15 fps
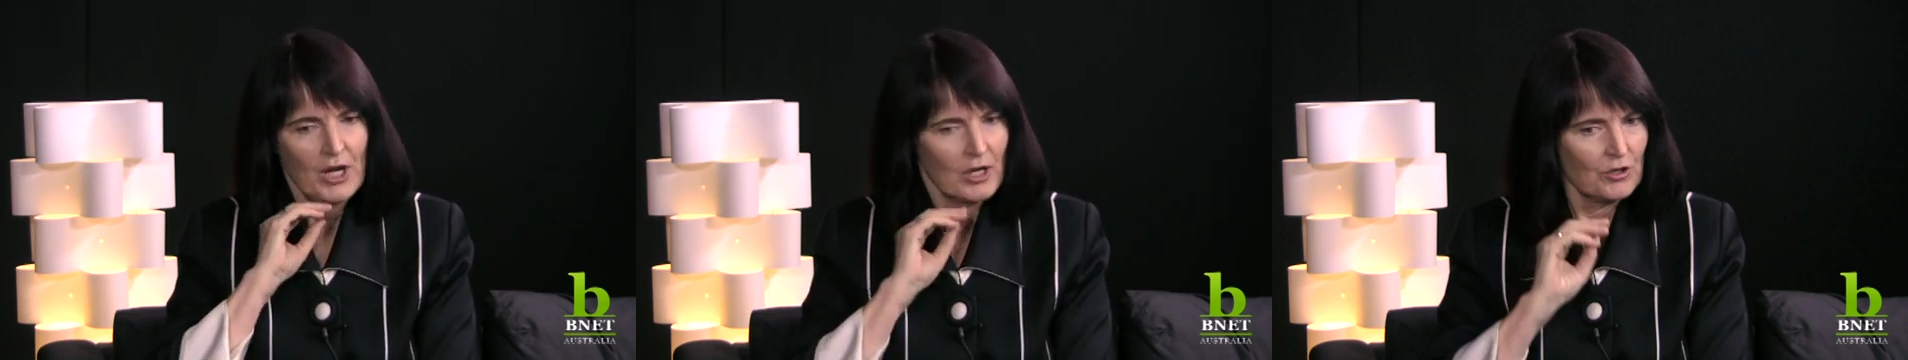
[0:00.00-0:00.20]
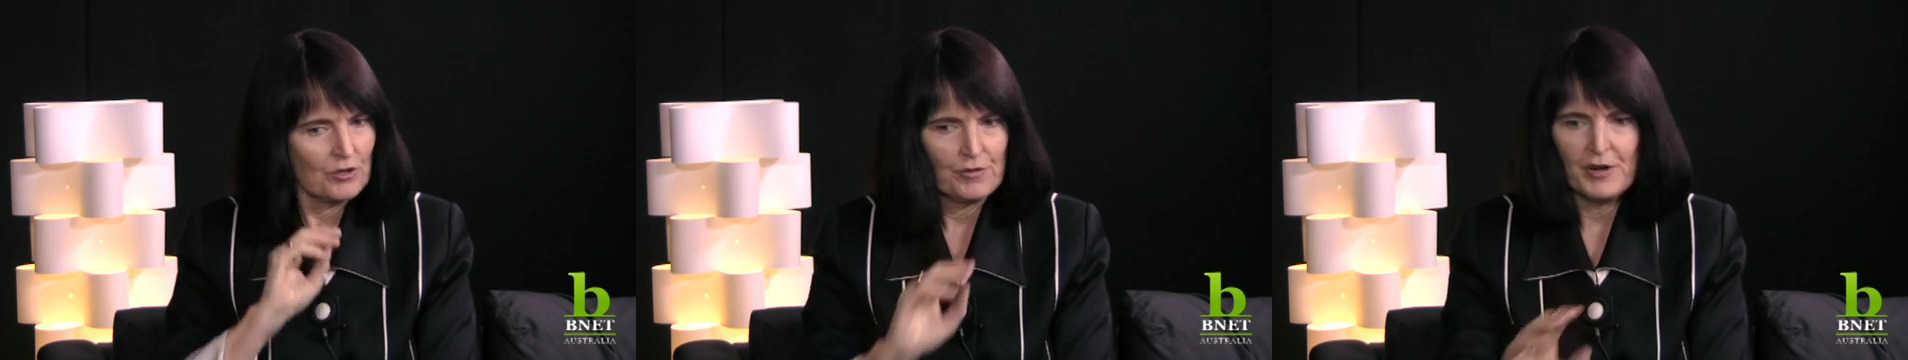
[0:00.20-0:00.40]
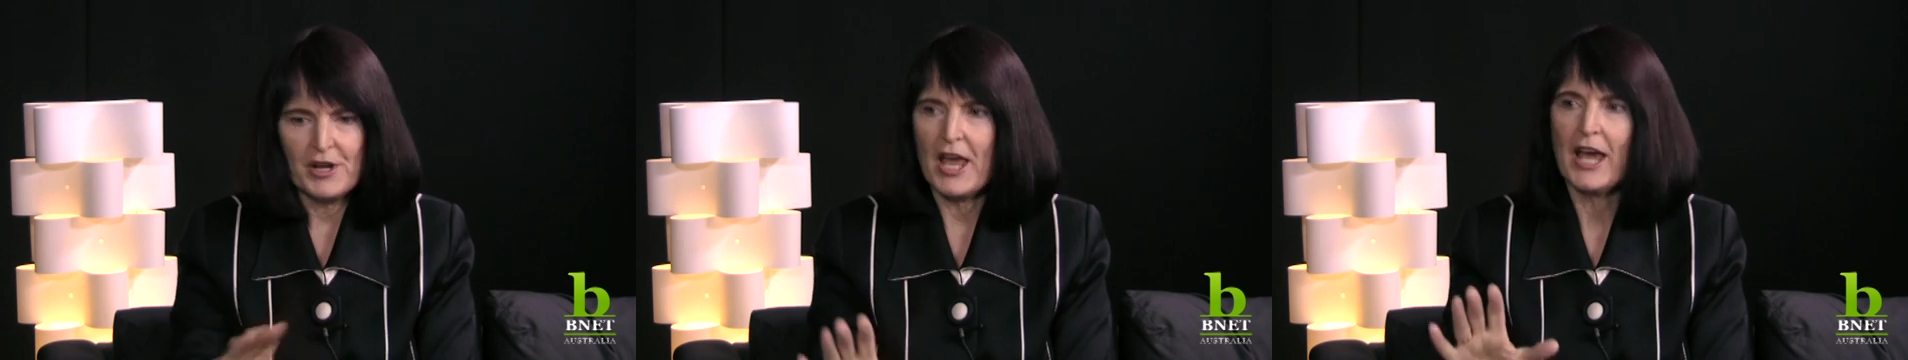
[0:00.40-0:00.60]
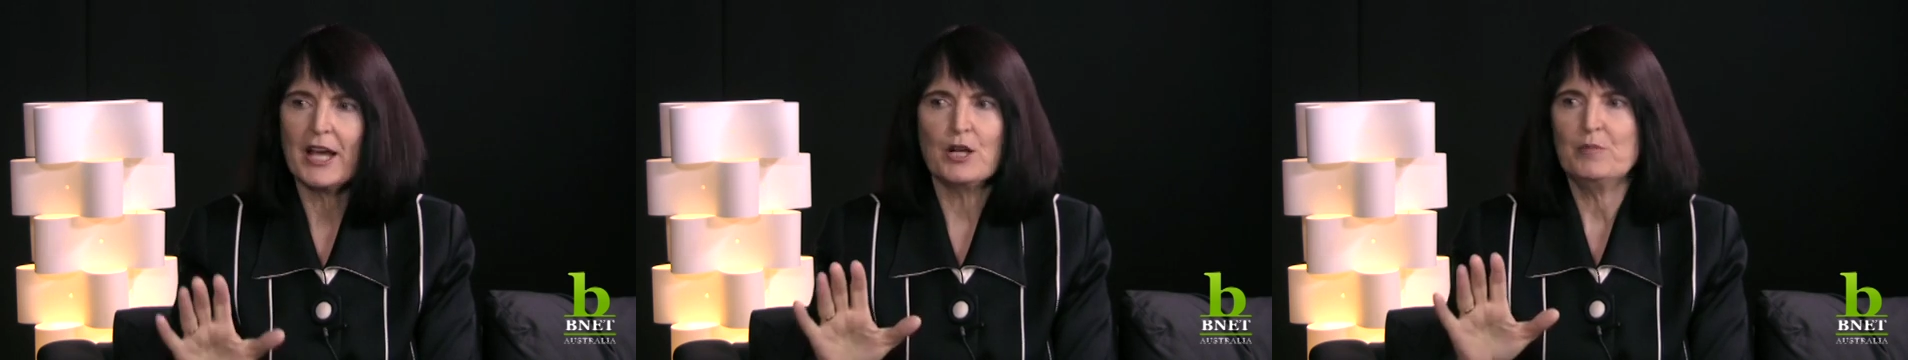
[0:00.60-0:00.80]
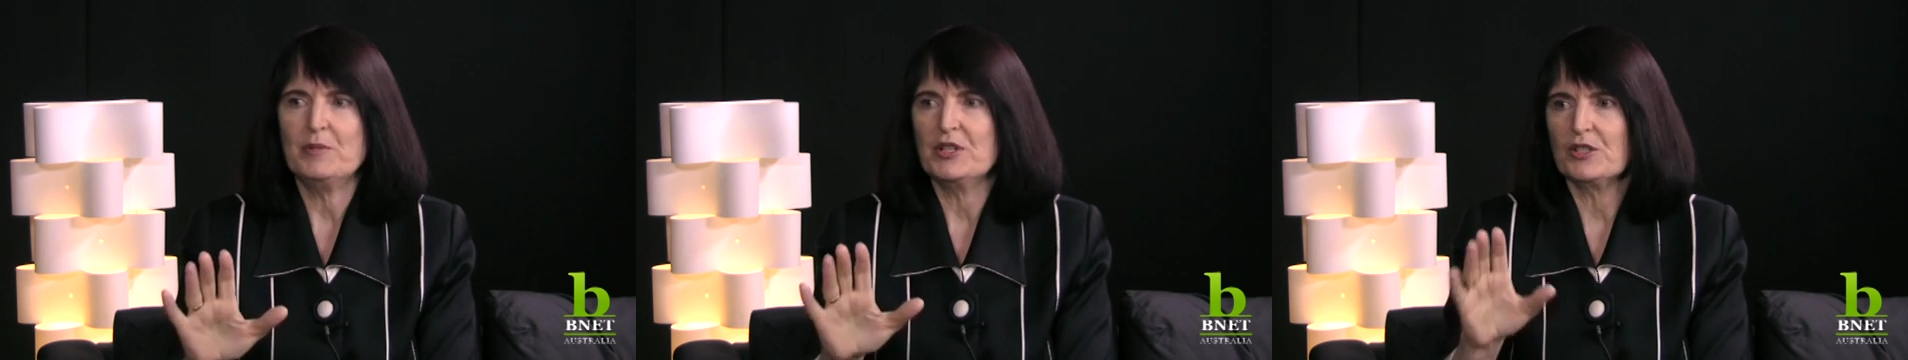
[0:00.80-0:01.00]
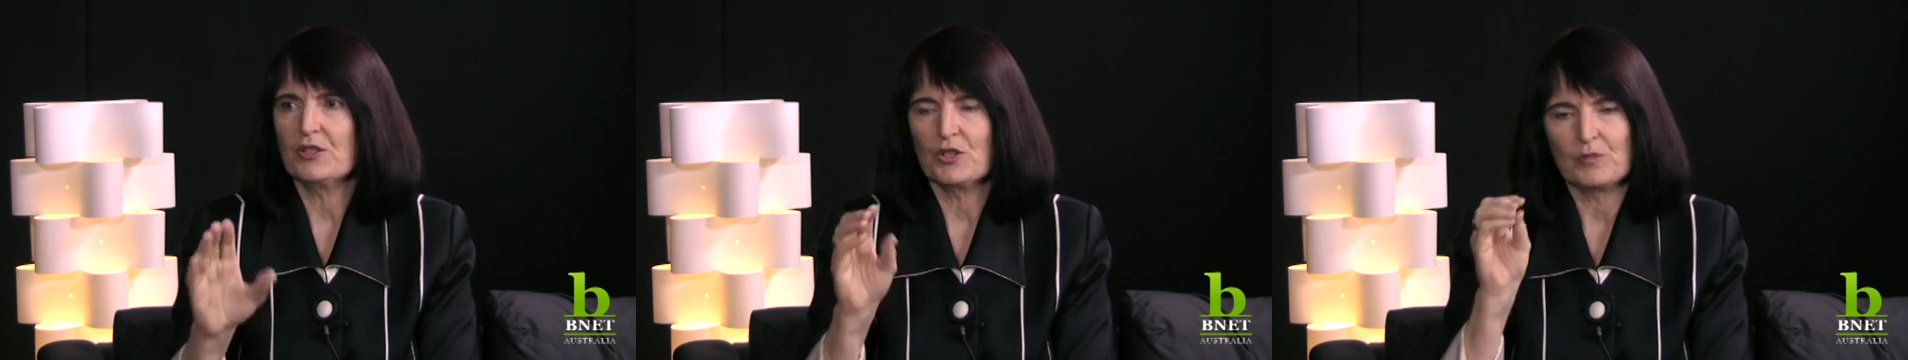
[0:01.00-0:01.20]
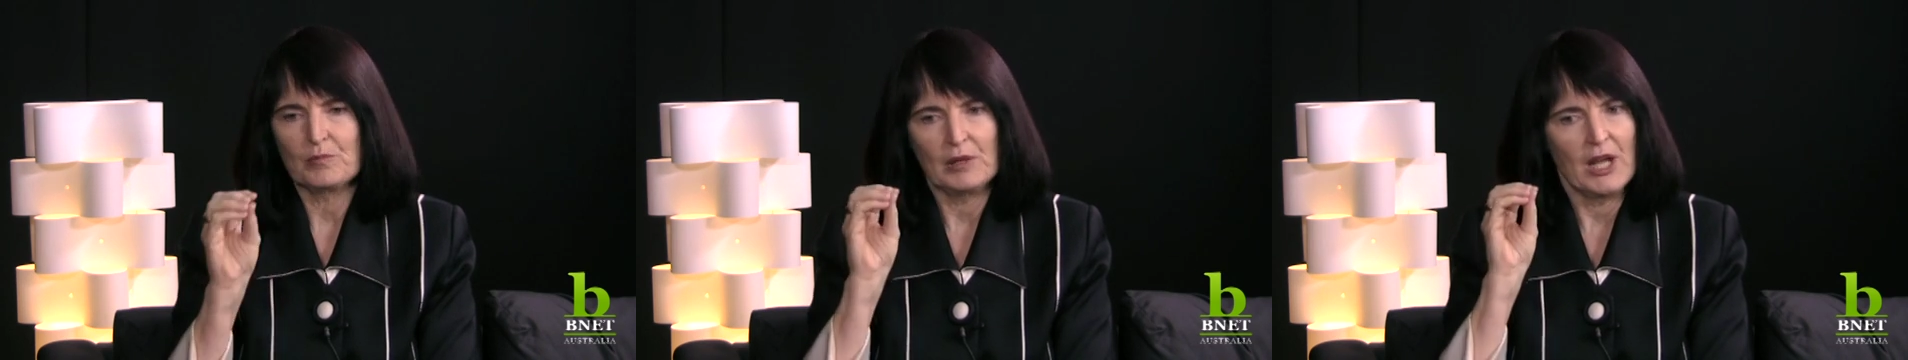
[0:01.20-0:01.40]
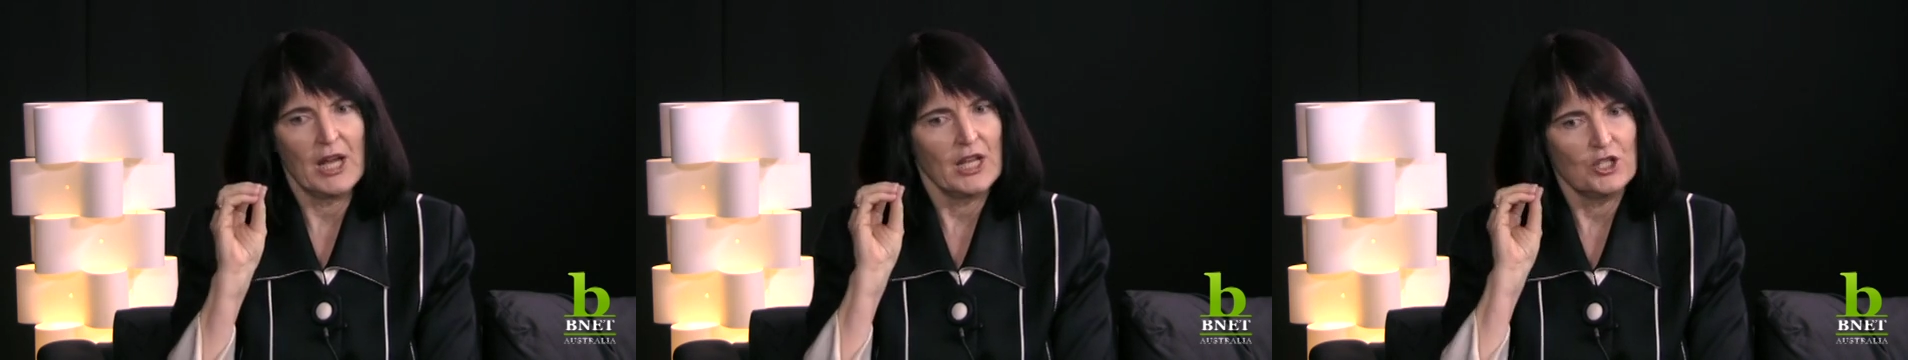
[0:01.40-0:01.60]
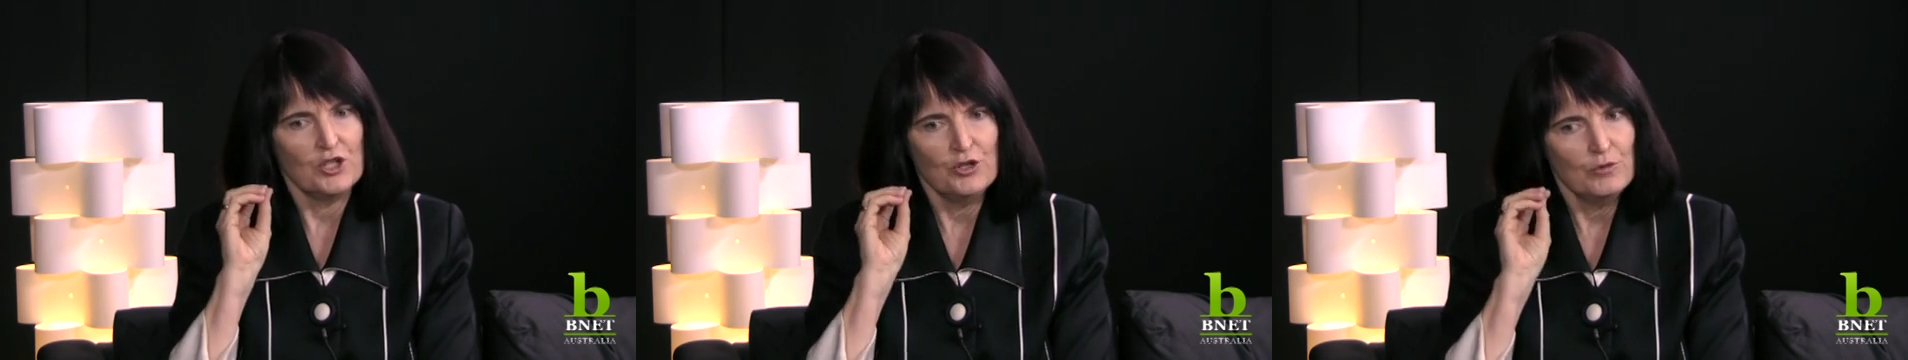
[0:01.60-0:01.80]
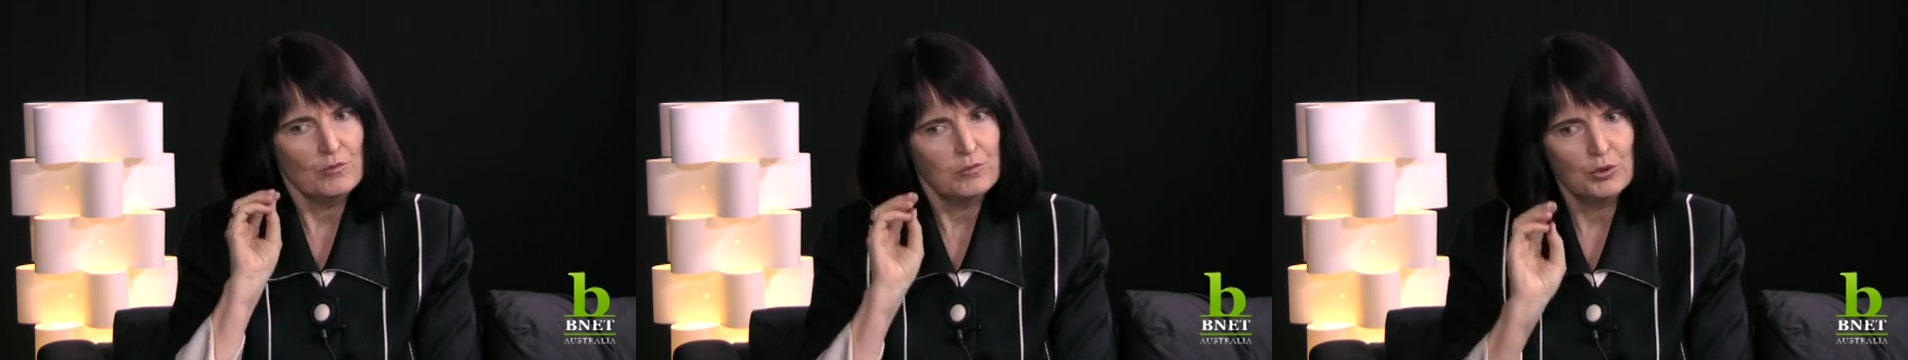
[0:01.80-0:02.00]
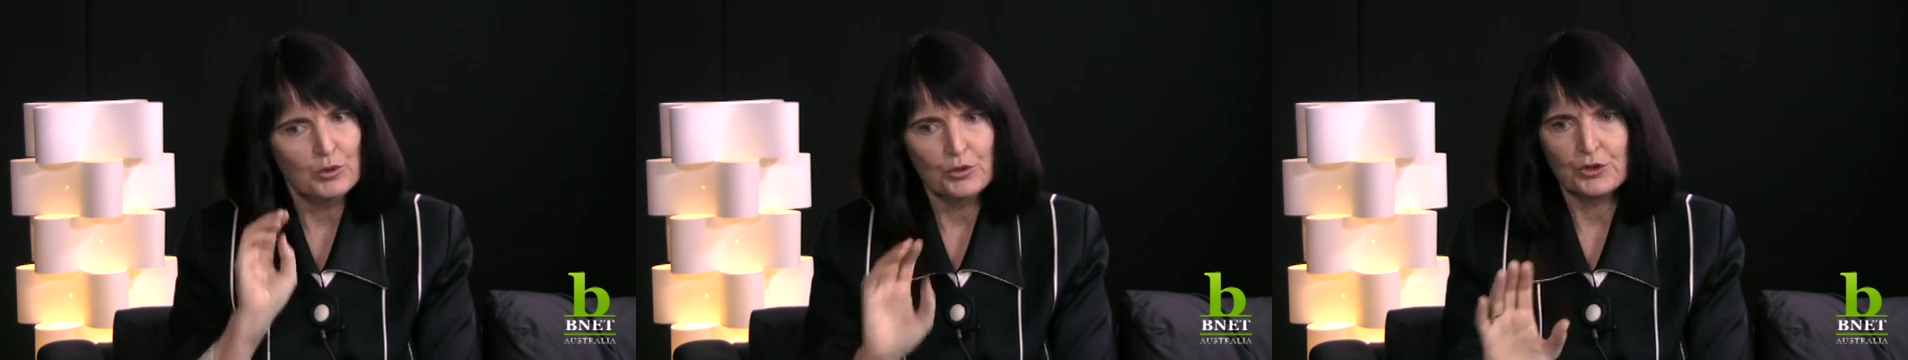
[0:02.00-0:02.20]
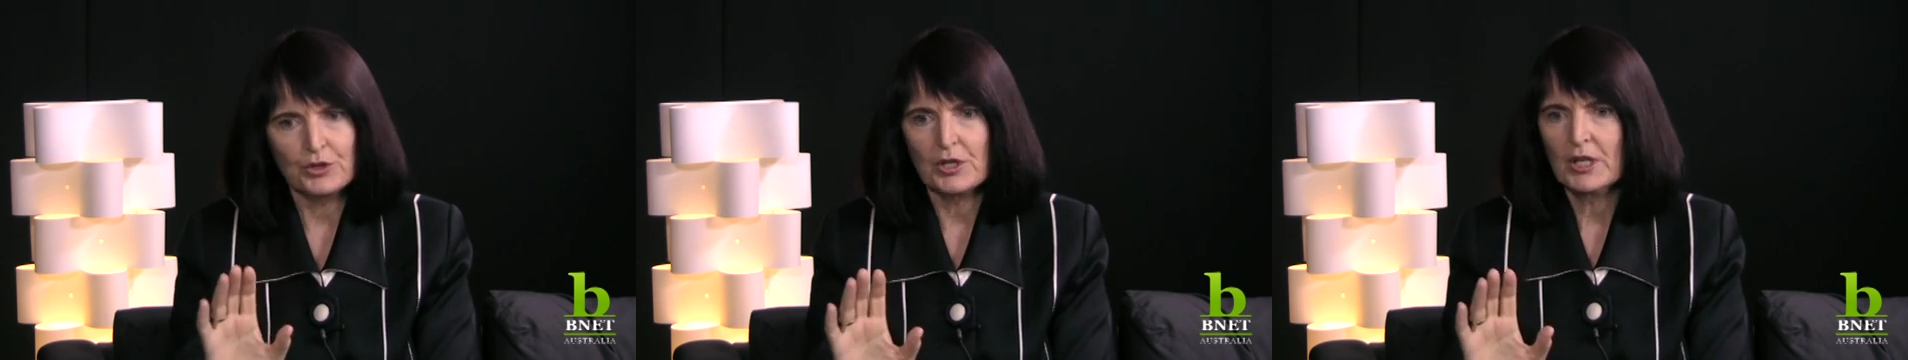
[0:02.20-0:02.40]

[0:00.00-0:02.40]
create a business plan, you put